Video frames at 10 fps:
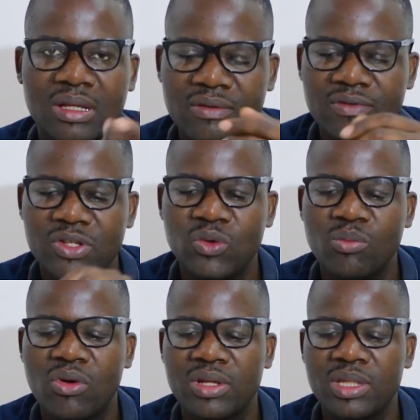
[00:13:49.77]
giving you
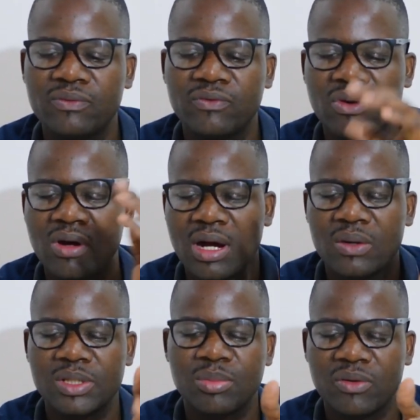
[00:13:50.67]
more info,
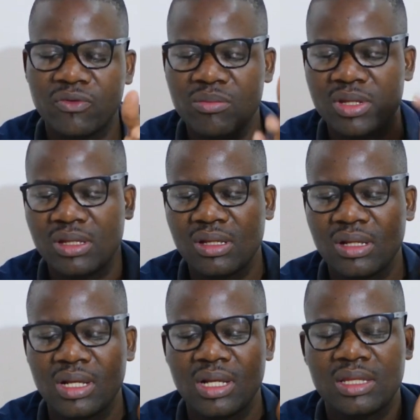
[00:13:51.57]
how it's
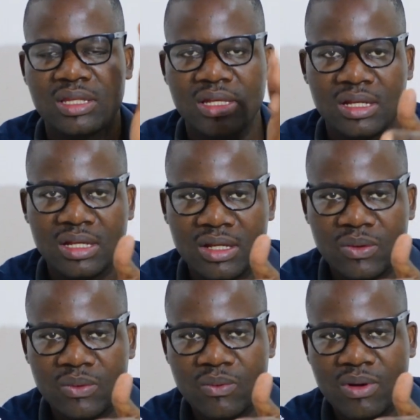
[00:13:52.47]
performing,
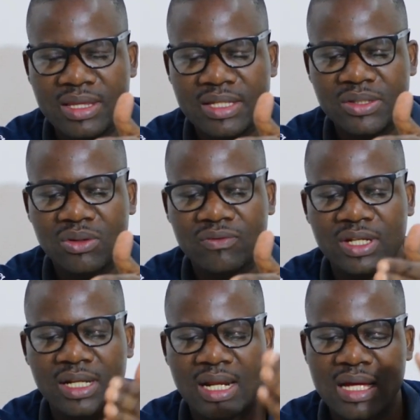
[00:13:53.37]
the quality of
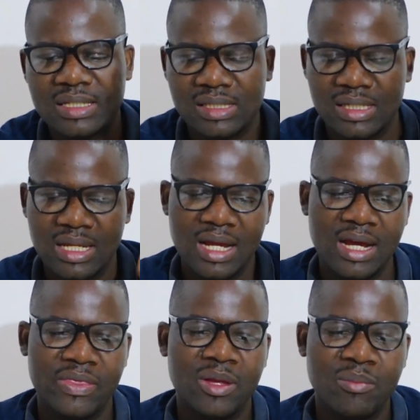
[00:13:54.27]
the glass.
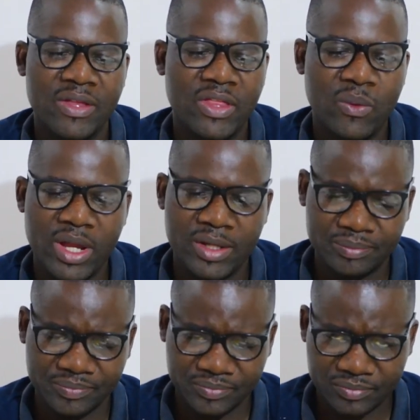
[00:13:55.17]
And then, by the
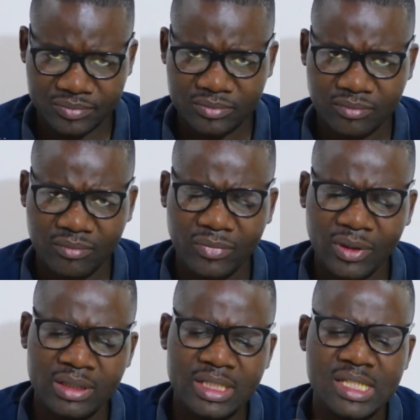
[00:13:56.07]
way,
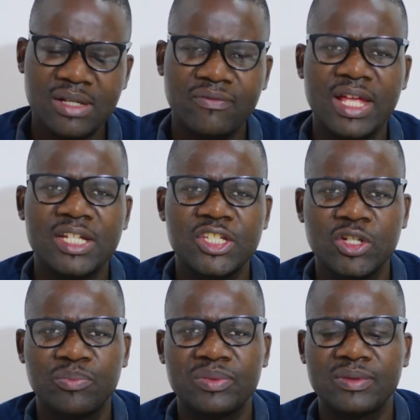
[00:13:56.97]
this is the
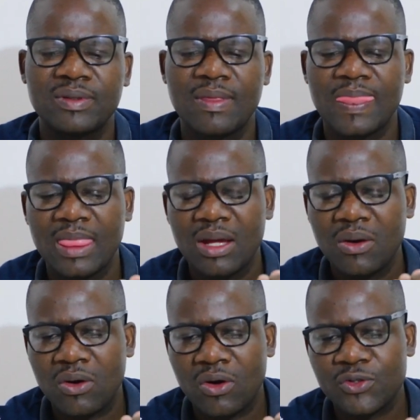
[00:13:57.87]
flagship
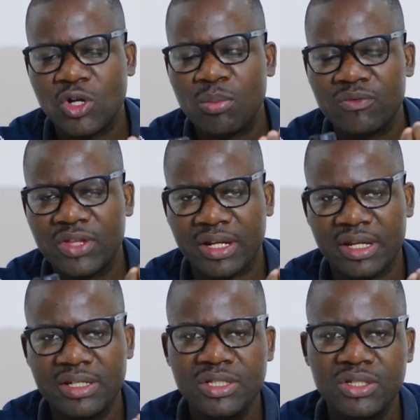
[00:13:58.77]
or top of the
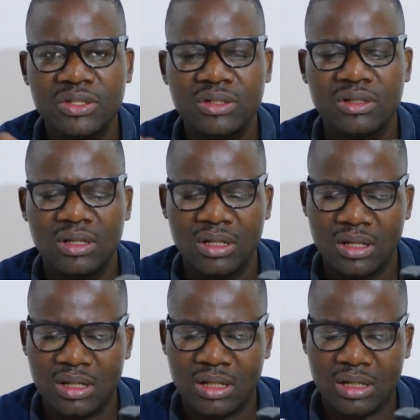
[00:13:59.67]
range
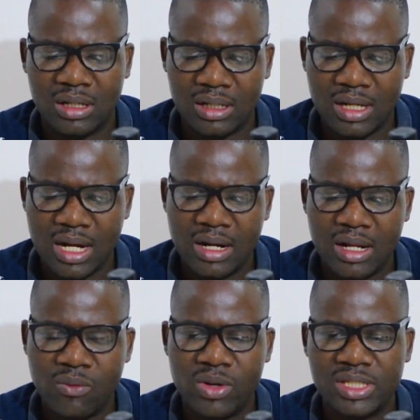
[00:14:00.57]

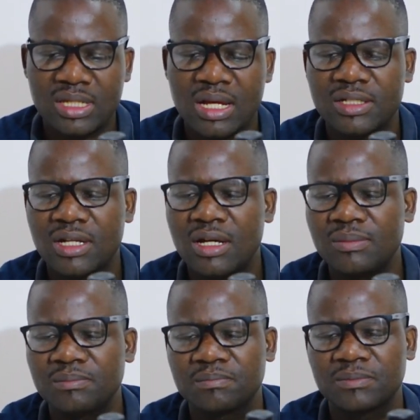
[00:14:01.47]
under
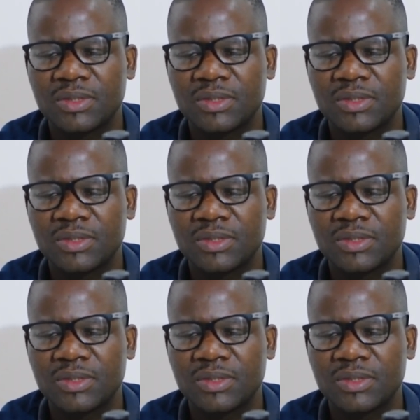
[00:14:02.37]
WestHunter